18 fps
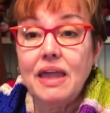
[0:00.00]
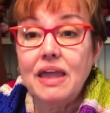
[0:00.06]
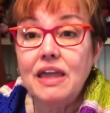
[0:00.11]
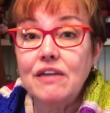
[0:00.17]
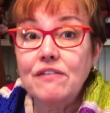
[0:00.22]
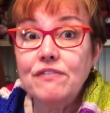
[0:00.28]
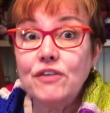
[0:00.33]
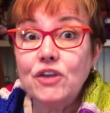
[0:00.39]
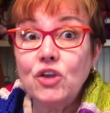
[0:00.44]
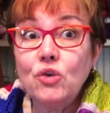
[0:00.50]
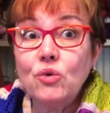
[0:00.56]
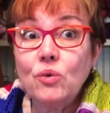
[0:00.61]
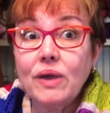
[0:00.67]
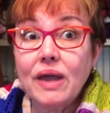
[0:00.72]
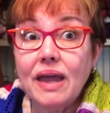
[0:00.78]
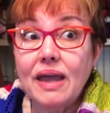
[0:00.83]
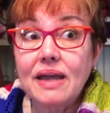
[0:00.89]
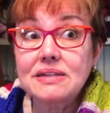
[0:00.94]
If you
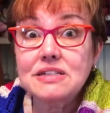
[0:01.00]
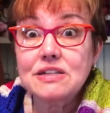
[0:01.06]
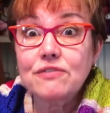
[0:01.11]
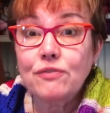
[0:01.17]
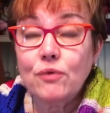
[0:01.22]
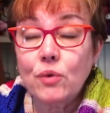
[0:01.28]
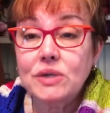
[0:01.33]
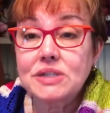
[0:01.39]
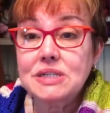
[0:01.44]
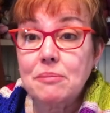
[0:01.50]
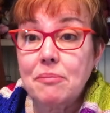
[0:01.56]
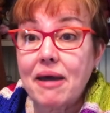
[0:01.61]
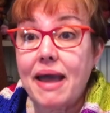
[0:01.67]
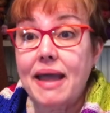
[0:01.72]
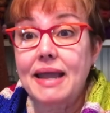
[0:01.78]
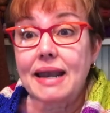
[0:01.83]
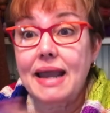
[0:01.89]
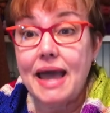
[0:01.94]
can't afford to
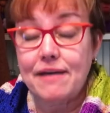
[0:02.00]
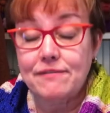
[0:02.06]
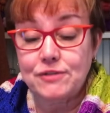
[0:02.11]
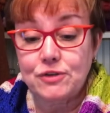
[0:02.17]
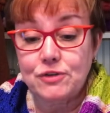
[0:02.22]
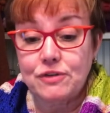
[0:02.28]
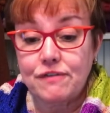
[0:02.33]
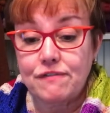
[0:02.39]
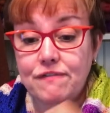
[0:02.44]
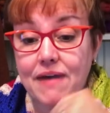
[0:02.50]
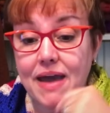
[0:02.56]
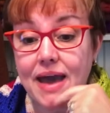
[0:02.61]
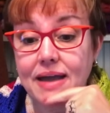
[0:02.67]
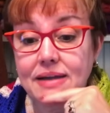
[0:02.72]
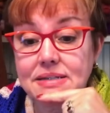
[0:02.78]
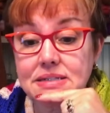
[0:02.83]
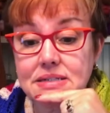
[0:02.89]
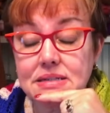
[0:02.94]
buy it after the
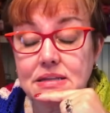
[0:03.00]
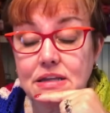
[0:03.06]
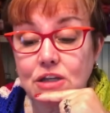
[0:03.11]
fact,